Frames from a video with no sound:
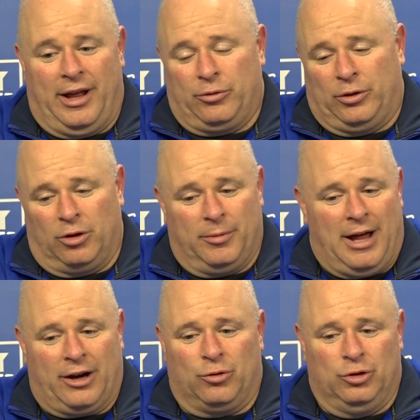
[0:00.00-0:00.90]
That's what I told them in the
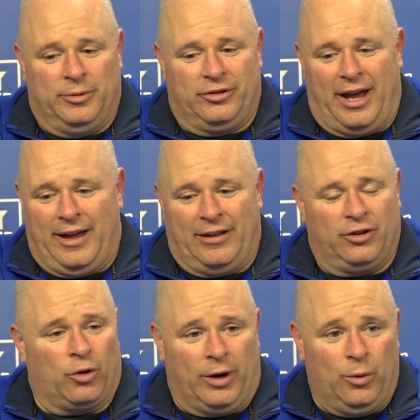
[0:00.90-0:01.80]
locker room is, hey,
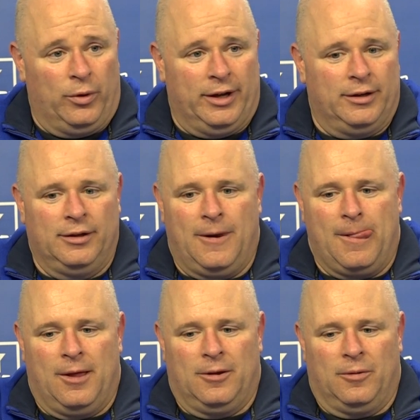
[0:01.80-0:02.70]
that's a great win,
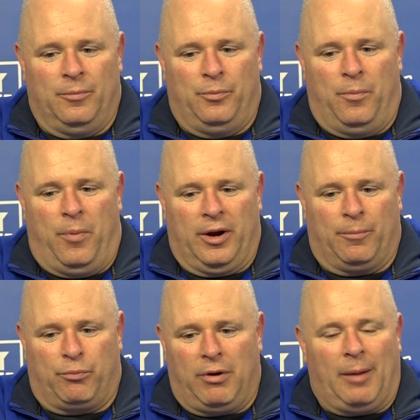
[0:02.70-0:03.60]
but
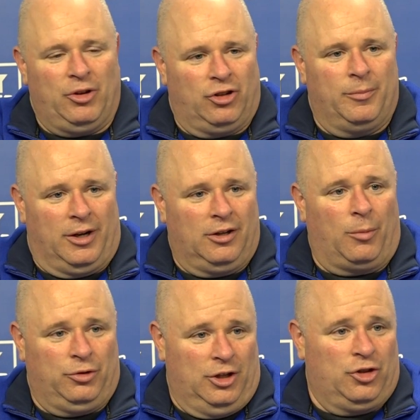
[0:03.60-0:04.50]
it probably should have been a
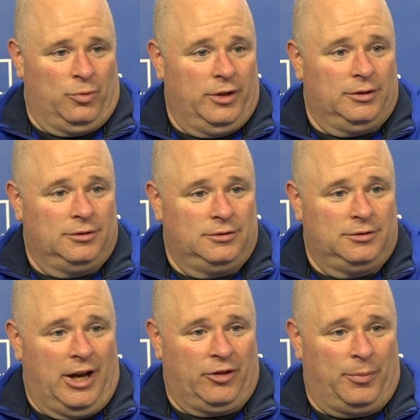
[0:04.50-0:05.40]
double-digit win
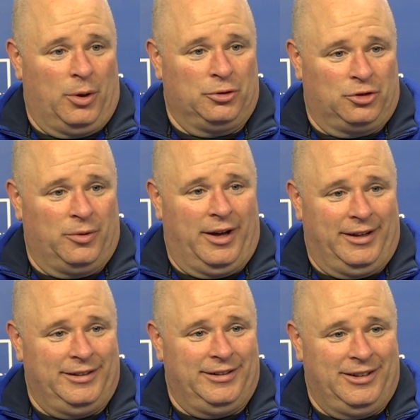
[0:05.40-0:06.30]
as opposed to
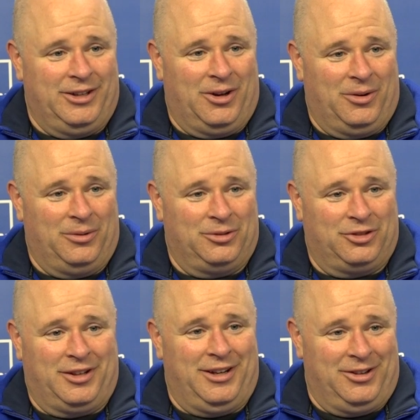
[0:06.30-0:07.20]
a, you know,
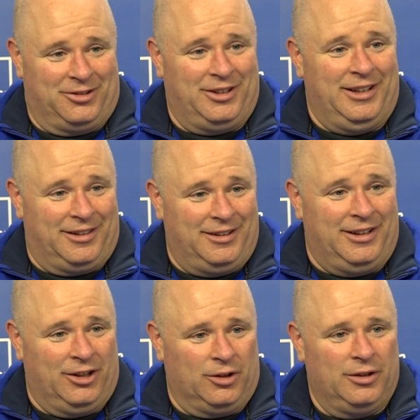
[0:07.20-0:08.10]
skin of your teeth
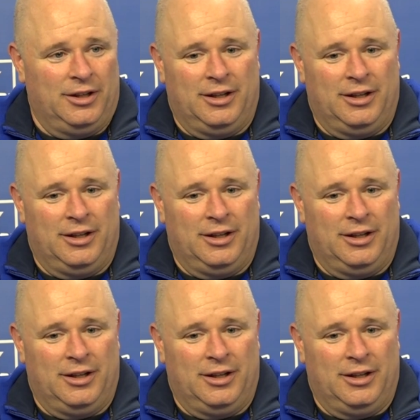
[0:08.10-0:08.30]
deal,